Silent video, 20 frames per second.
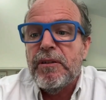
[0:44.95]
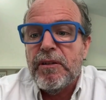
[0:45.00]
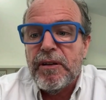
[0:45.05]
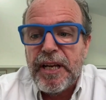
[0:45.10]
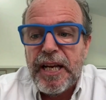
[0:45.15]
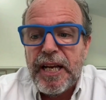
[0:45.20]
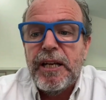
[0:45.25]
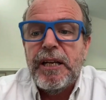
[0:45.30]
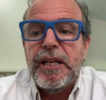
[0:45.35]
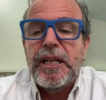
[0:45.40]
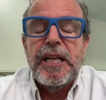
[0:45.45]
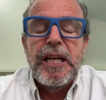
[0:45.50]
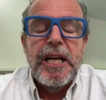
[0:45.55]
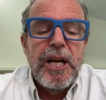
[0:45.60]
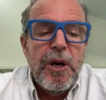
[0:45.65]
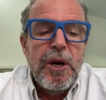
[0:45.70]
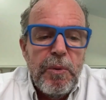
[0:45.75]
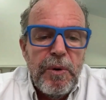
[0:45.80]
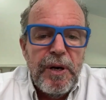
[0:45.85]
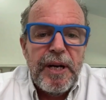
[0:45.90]
Okay,
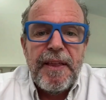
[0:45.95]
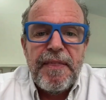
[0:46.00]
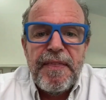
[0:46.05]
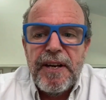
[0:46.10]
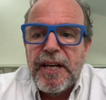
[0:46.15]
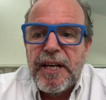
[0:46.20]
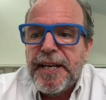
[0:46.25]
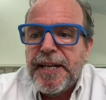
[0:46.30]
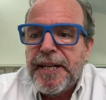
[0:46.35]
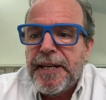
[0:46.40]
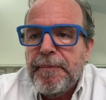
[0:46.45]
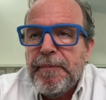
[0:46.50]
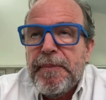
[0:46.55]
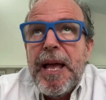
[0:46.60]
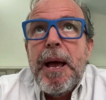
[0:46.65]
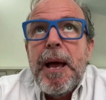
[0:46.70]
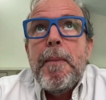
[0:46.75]
we'll get there later.